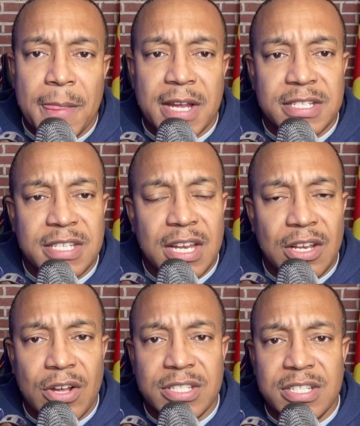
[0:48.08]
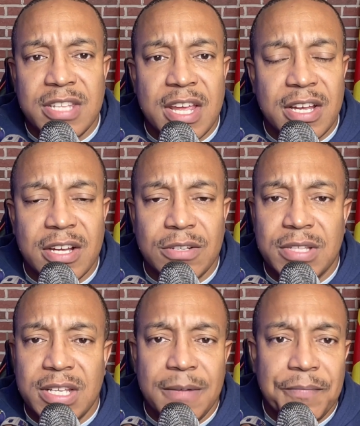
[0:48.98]
Like I said, as long as he stay
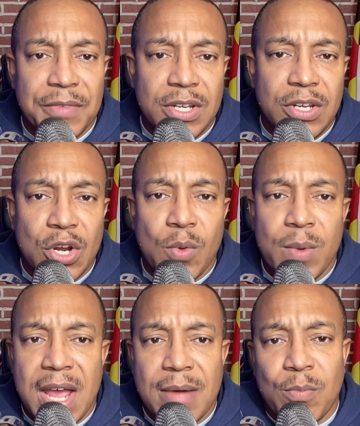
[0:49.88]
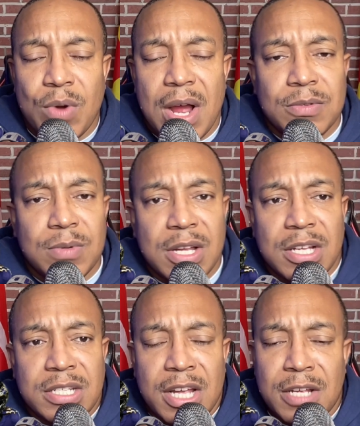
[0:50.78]
healthy, you know, we had no problems with
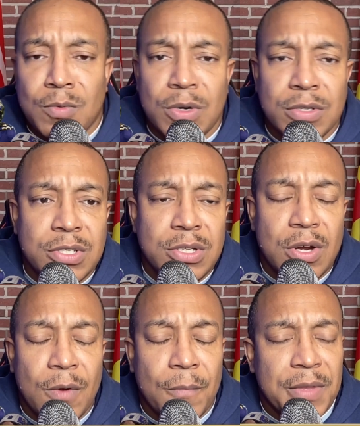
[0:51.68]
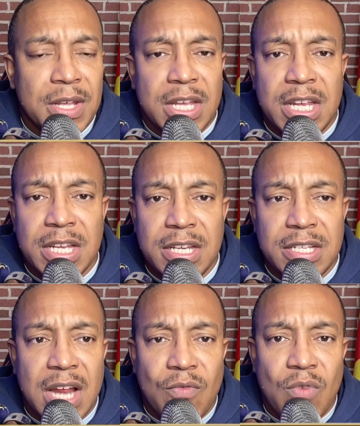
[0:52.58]
Gus Edwards. You know, he
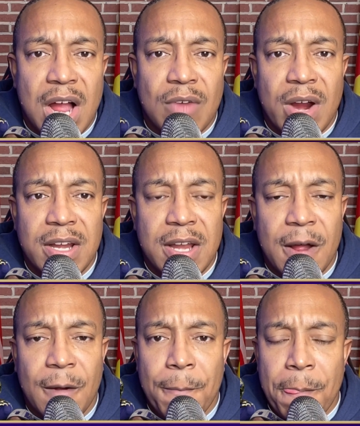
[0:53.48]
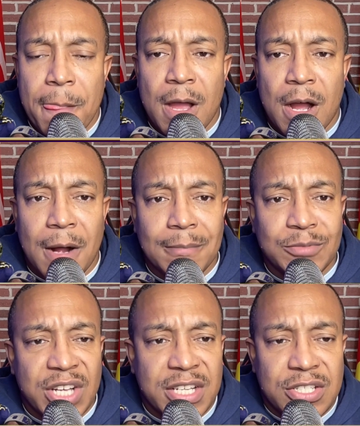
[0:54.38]
he's our rock right now. Um,
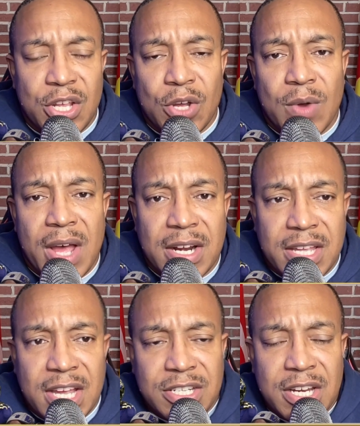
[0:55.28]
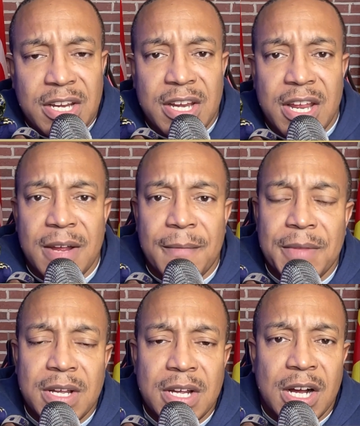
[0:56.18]
Justice Hill had a catch here and there,
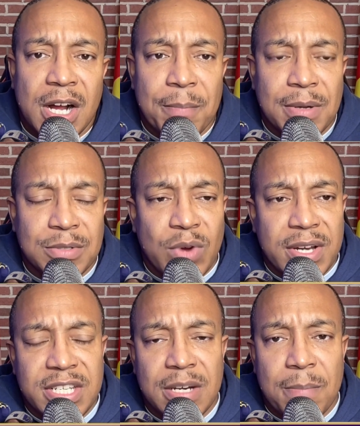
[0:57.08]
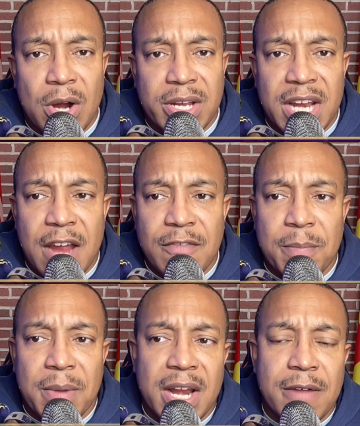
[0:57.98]
uh, but it's great to see Lamar get
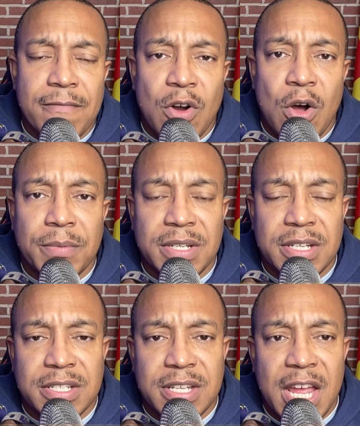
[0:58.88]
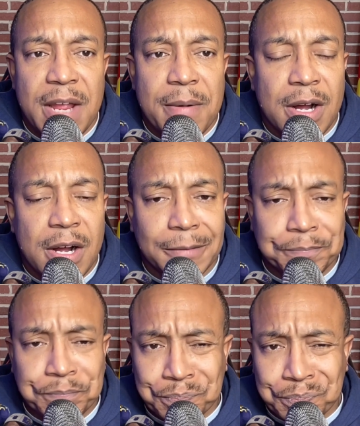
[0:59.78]
everybody involved in this game.
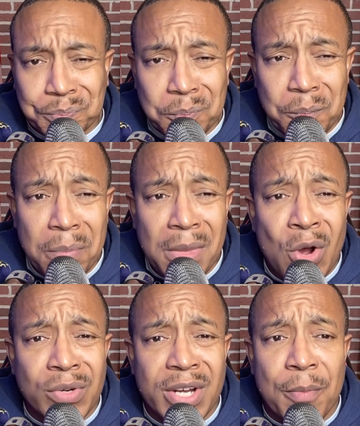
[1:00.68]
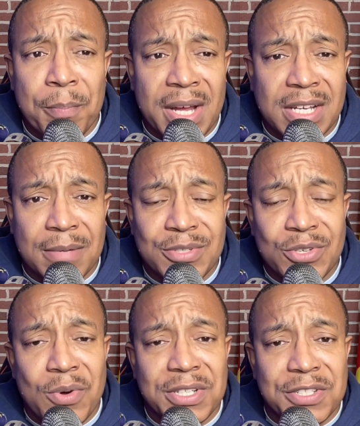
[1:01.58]
Um, Odell Beckham
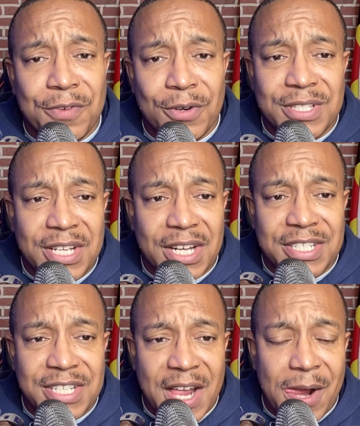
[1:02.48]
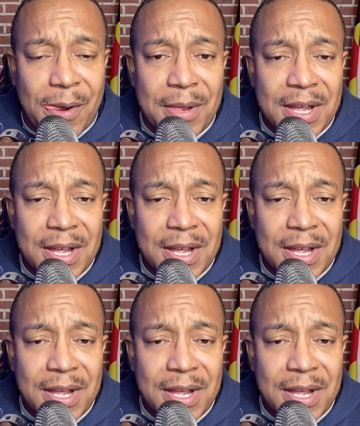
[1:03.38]
scored his first touchdown.